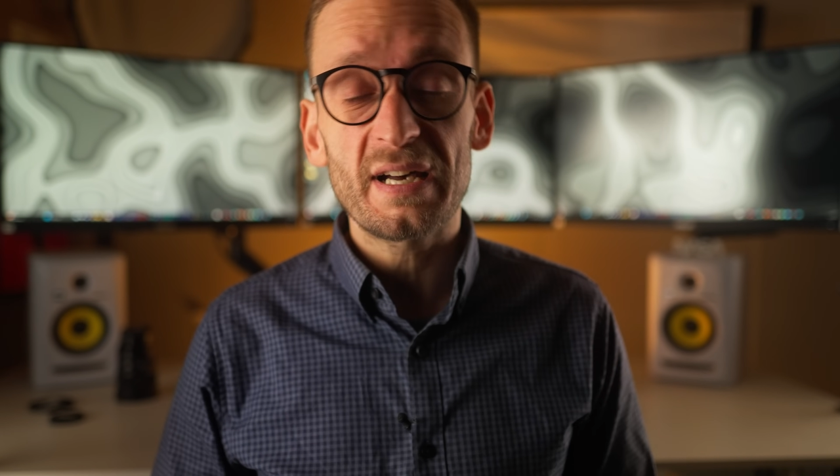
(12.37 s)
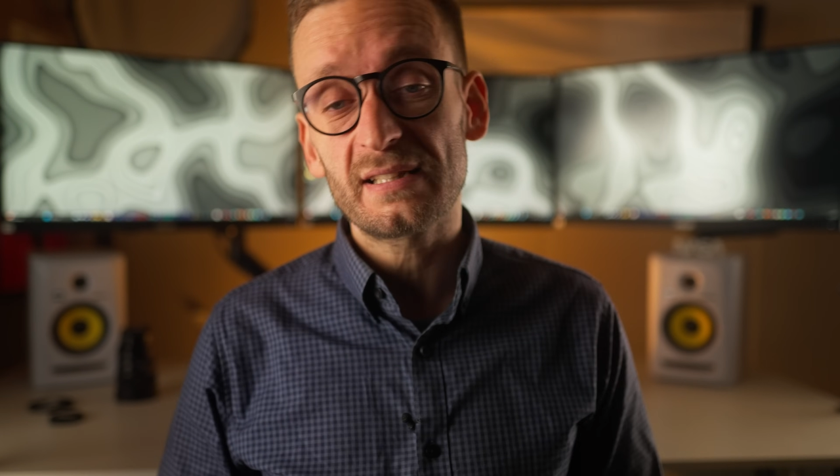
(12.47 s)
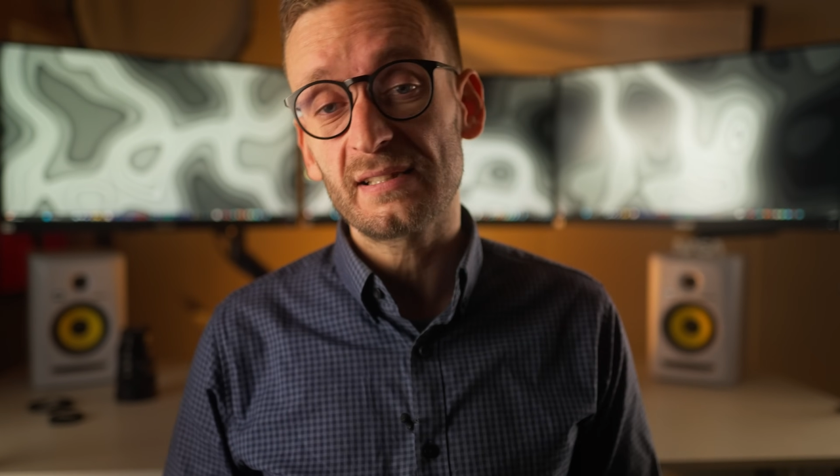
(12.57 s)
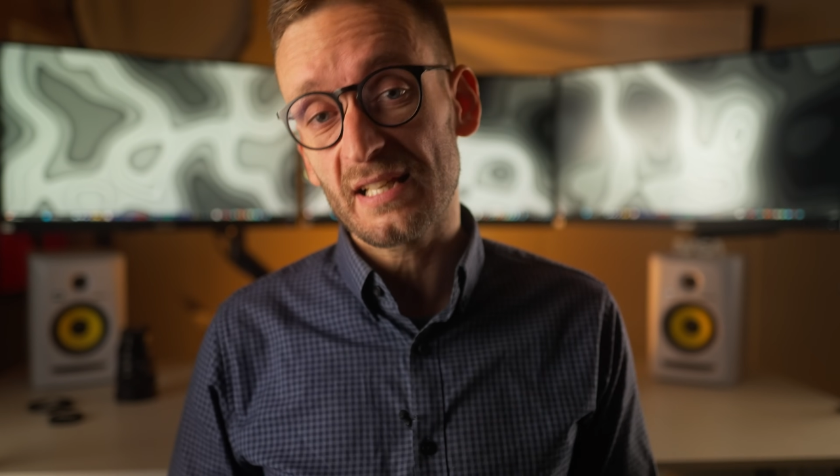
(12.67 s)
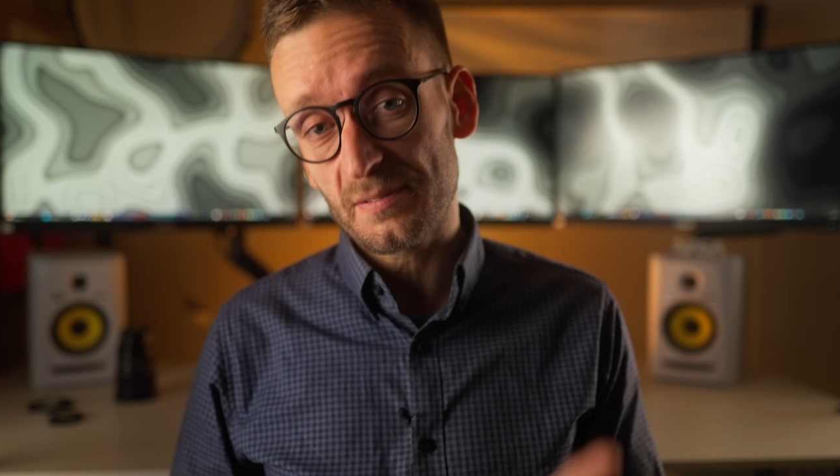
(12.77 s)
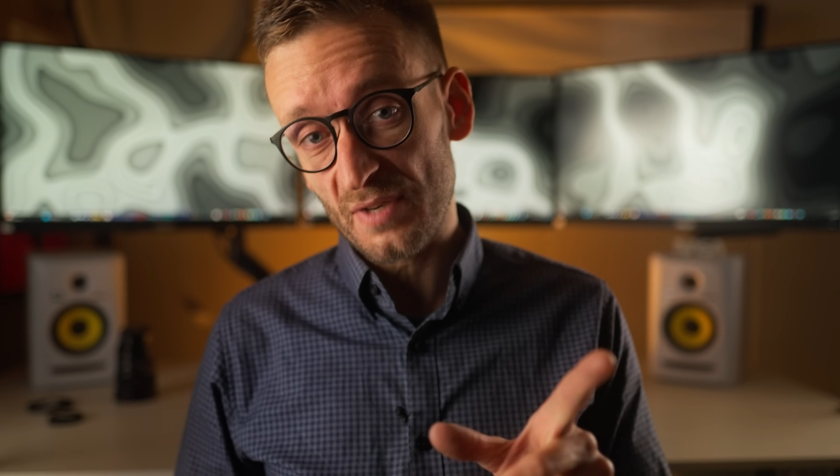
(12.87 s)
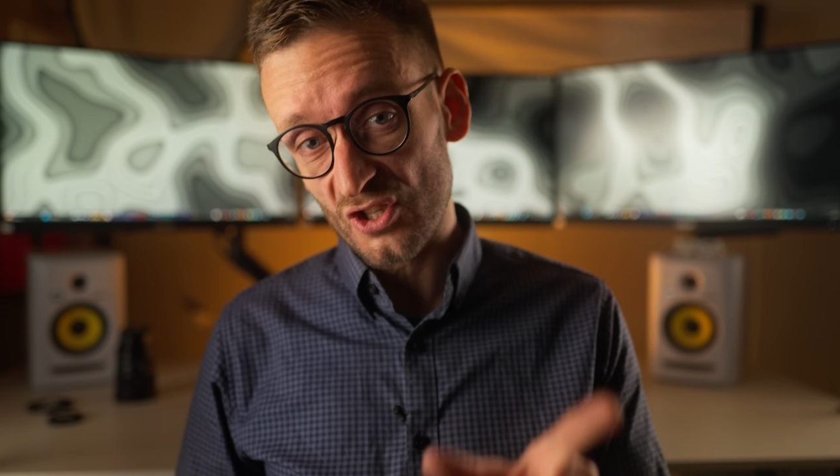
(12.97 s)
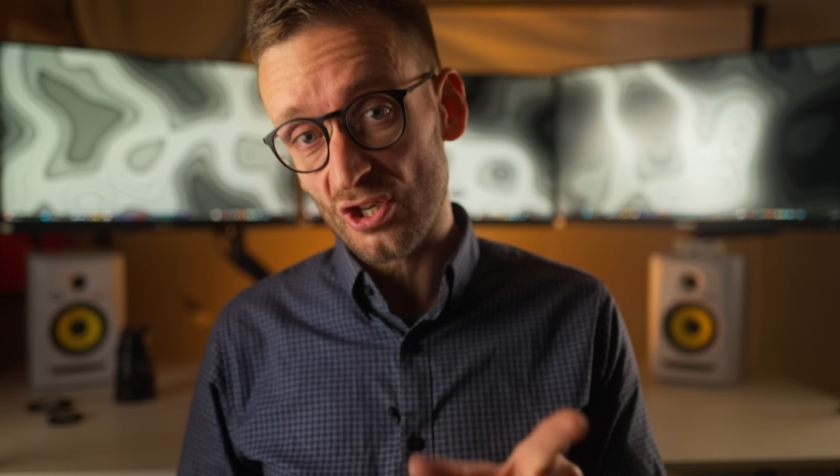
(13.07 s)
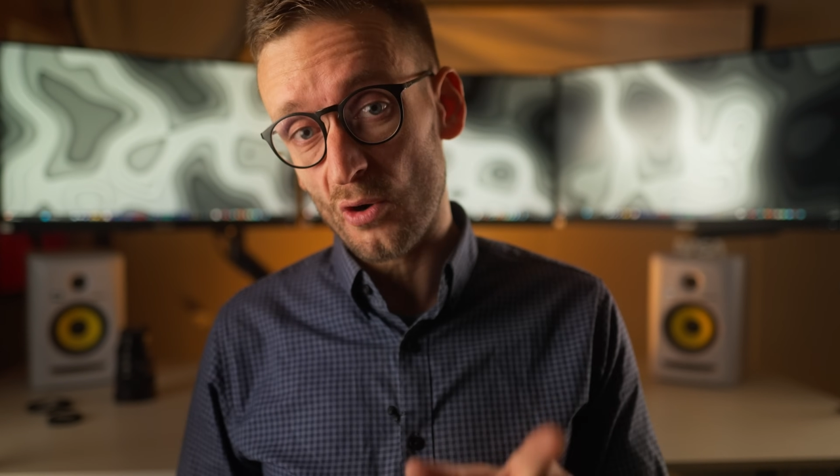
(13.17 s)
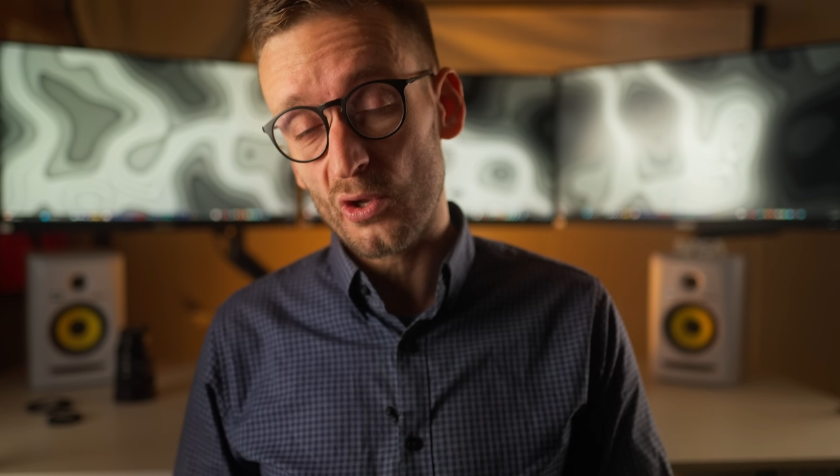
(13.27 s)
But let
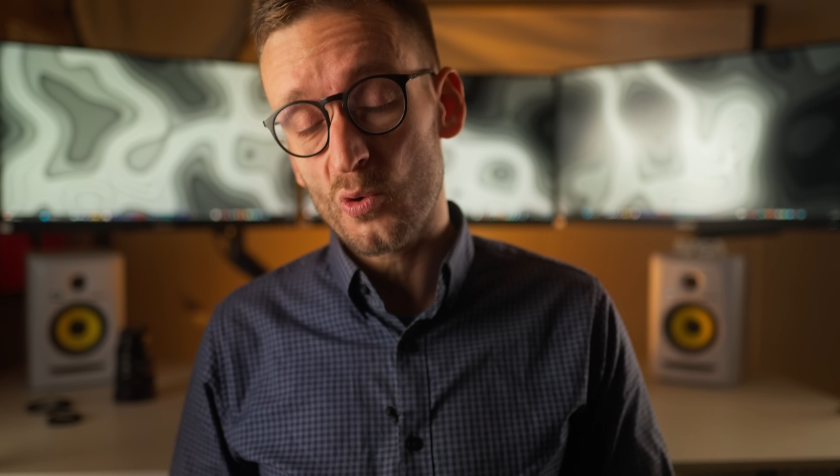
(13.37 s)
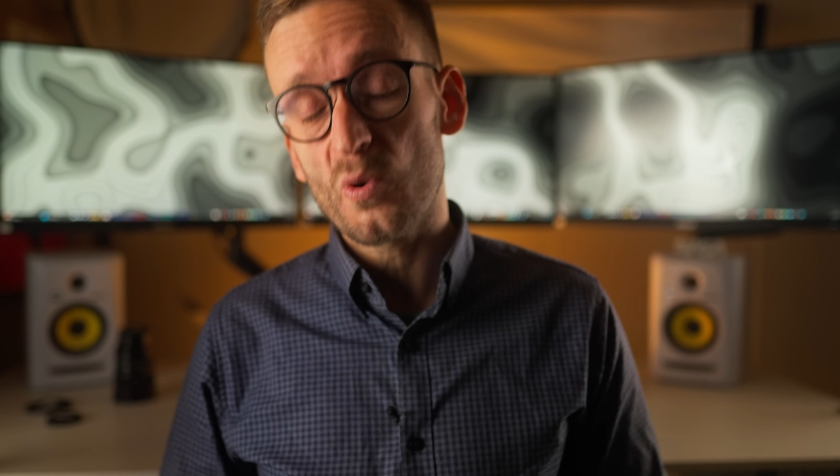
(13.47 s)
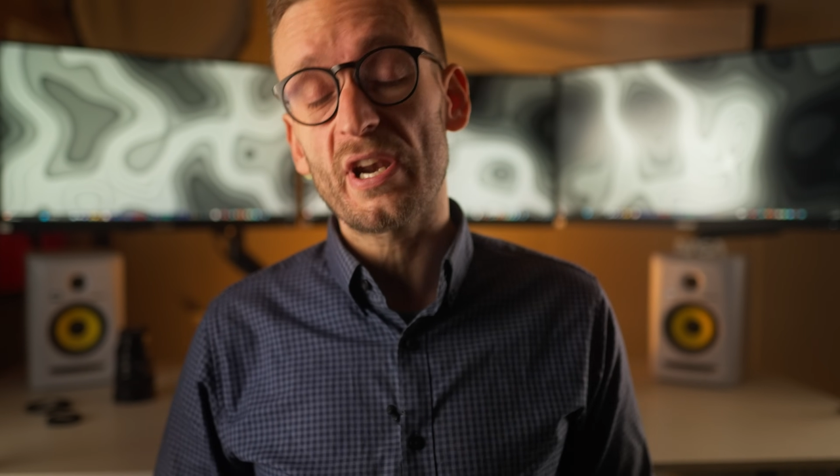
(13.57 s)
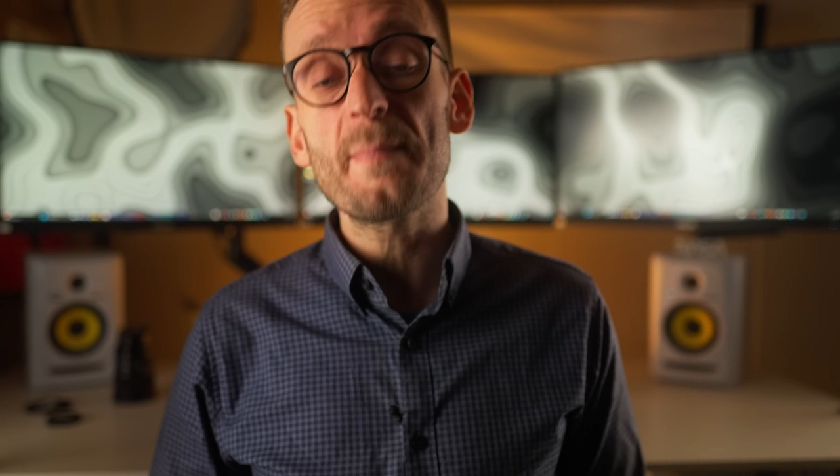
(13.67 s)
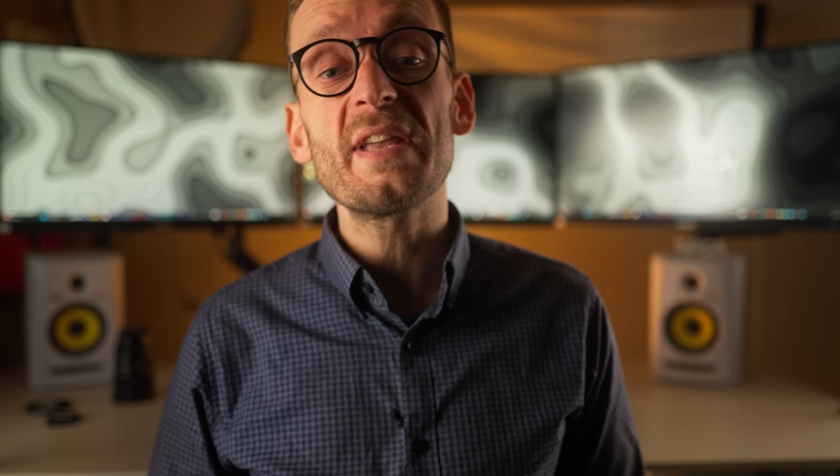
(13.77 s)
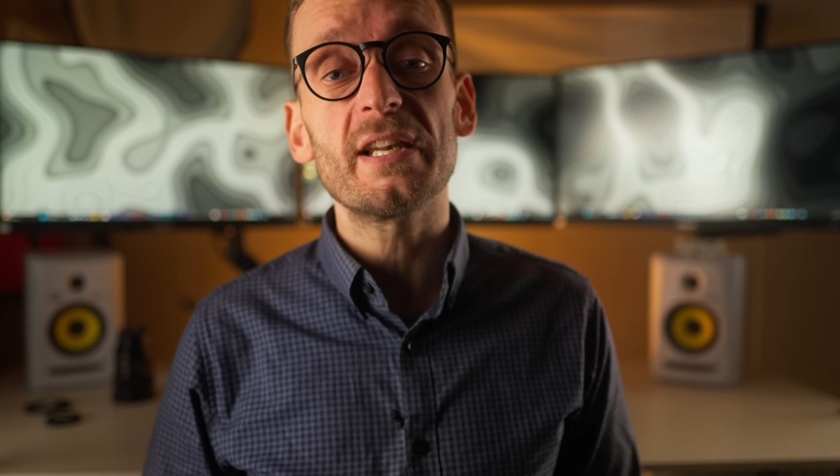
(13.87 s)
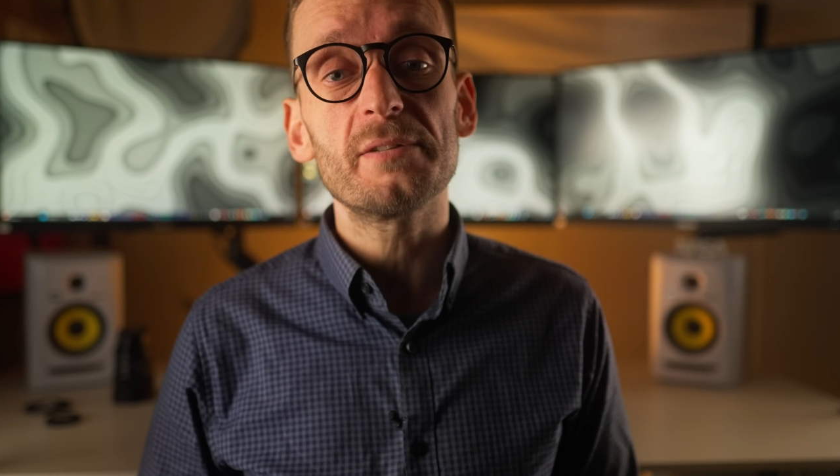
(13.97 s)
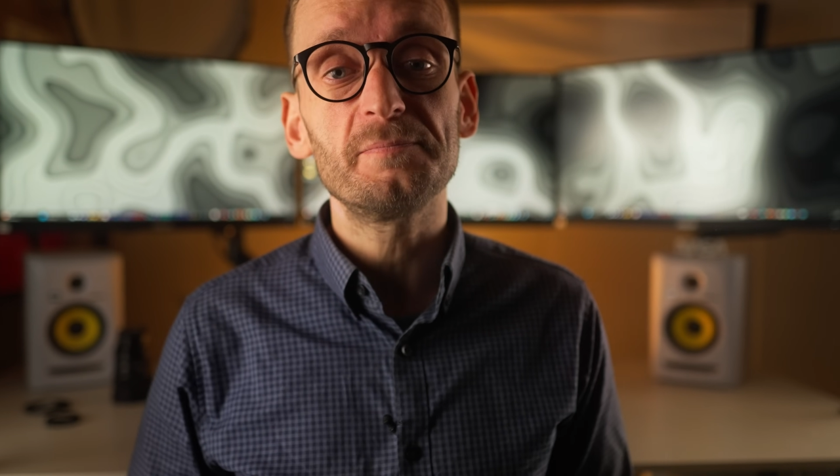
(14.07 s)
me show you what I mean.